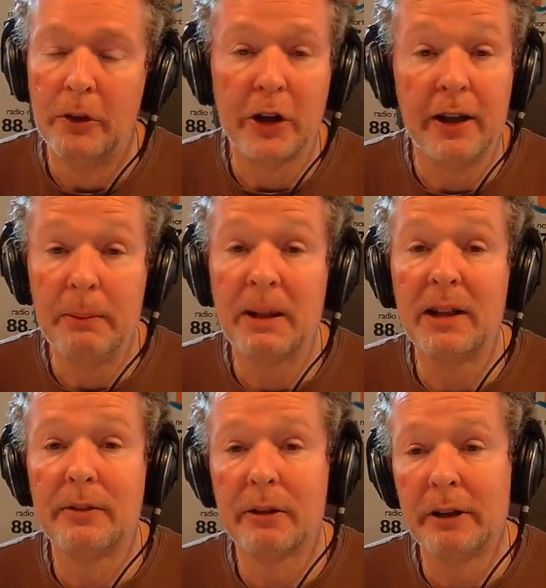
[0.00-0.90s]
So he
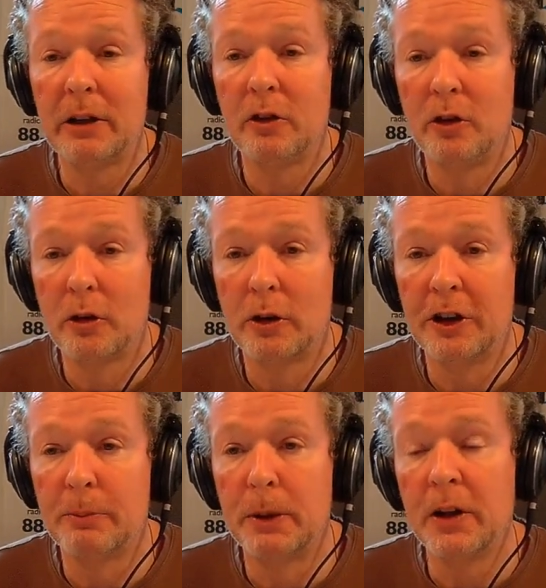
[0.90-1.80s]
made a very good
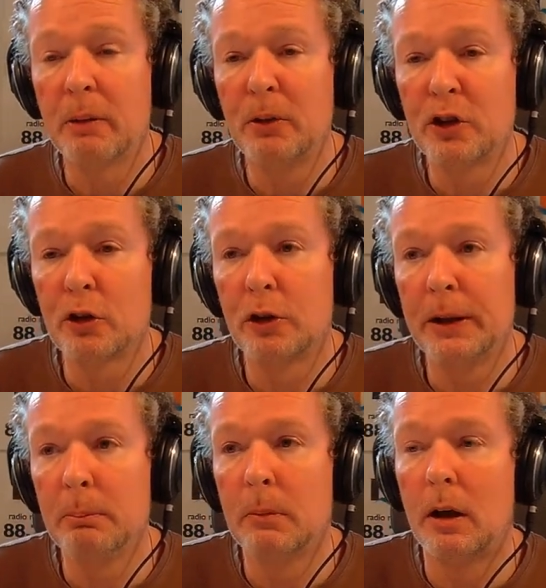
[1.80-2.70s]
choice. But no one saw
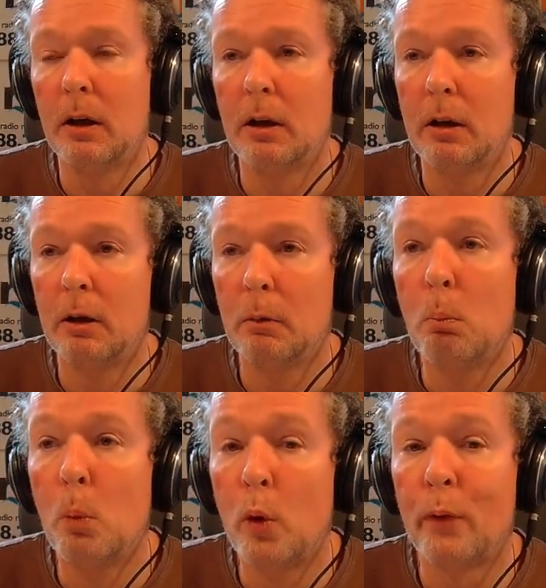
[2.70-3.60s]
him
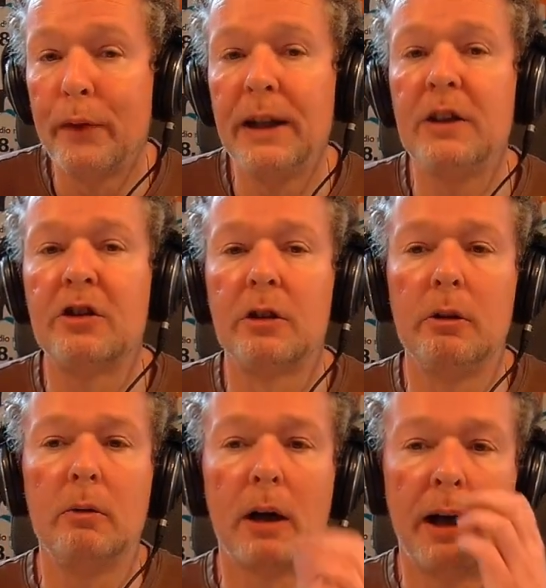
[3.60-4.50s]
morphing
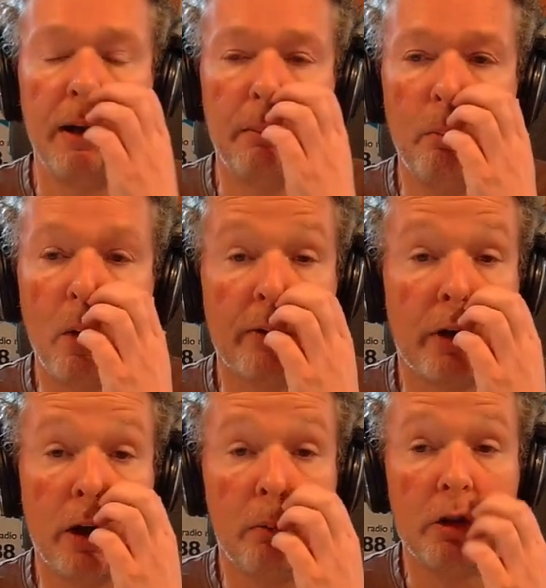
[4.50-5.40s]
into one
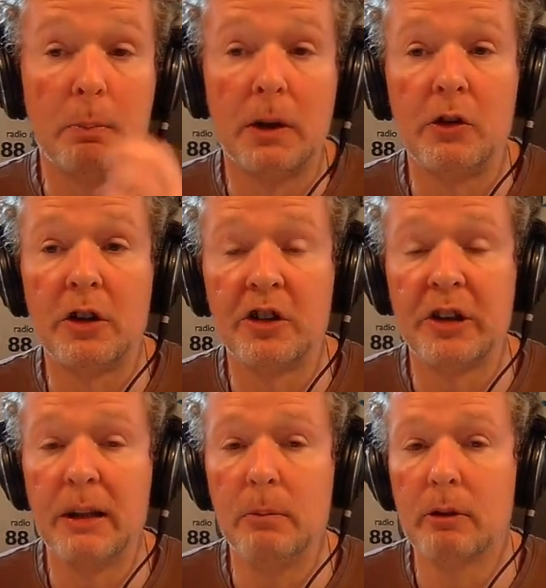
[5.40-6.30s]
of Hollywood's most
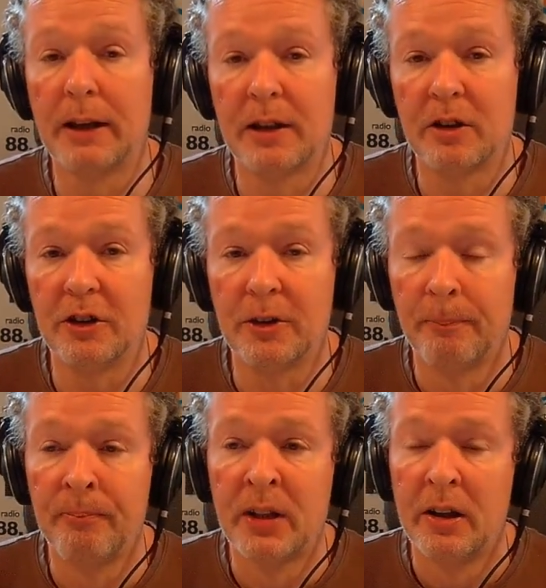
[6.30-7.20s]
esteemed directors.
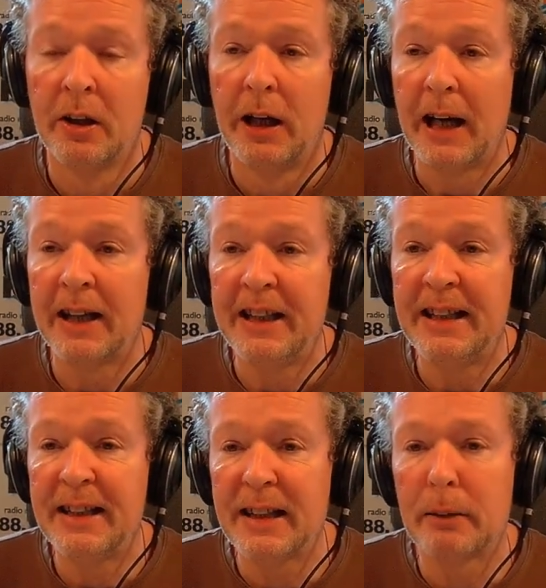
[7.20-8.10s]
And he
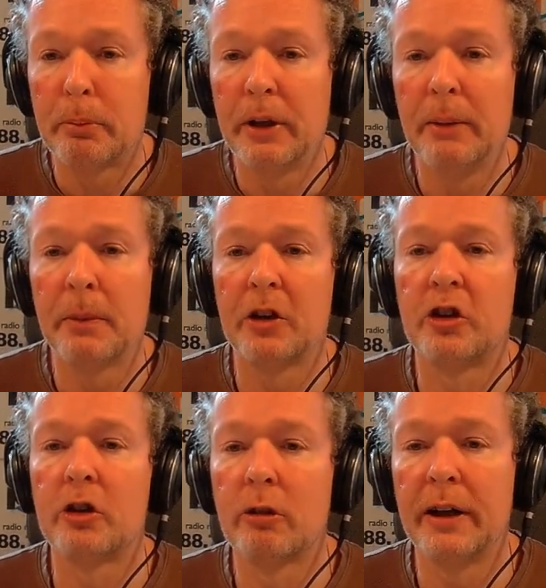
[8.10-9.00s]
did that pretty
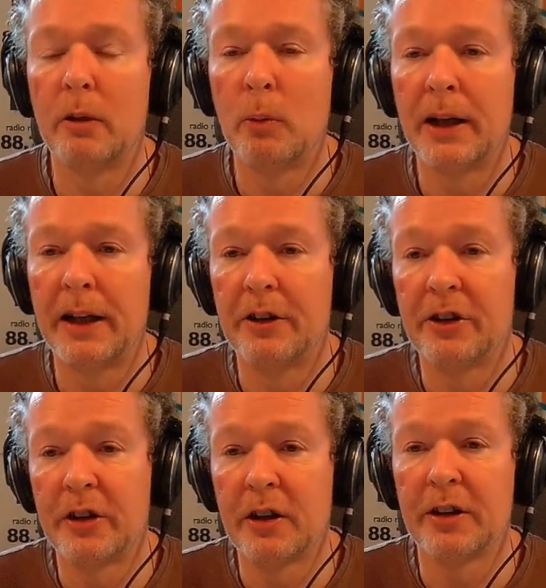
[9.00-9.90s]
much straight away. At
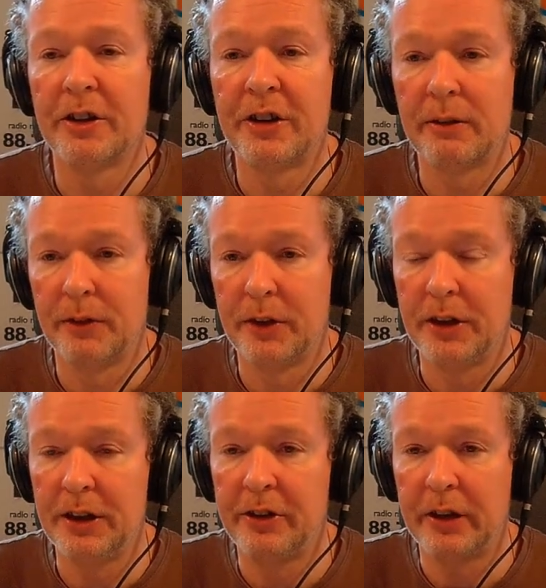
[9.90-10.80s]
the start of the
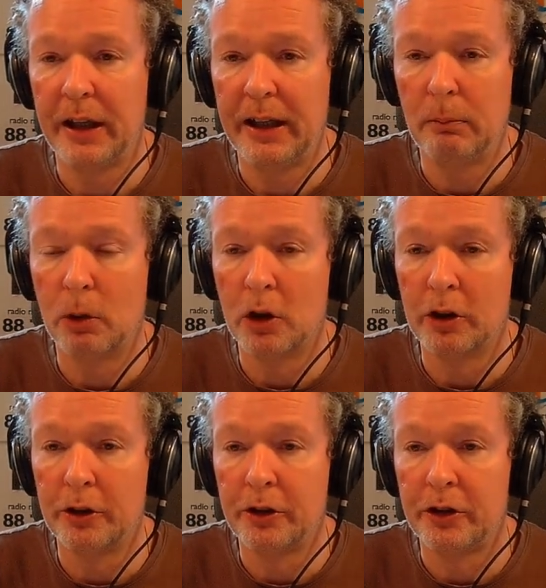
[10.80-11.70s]
70s, he
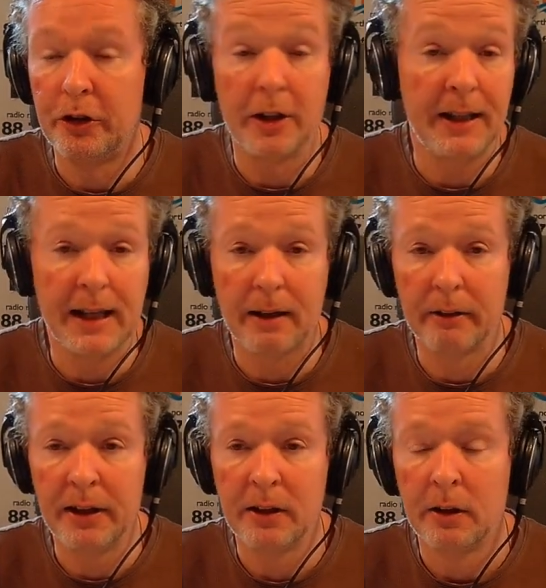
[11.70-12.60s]
was Dirty
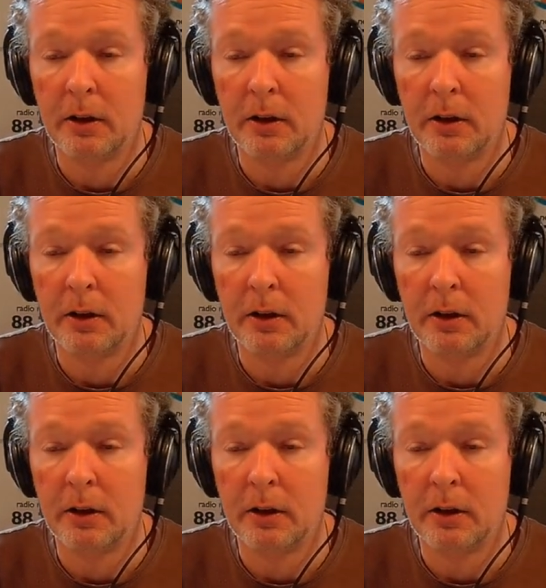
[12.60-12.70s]
Harry.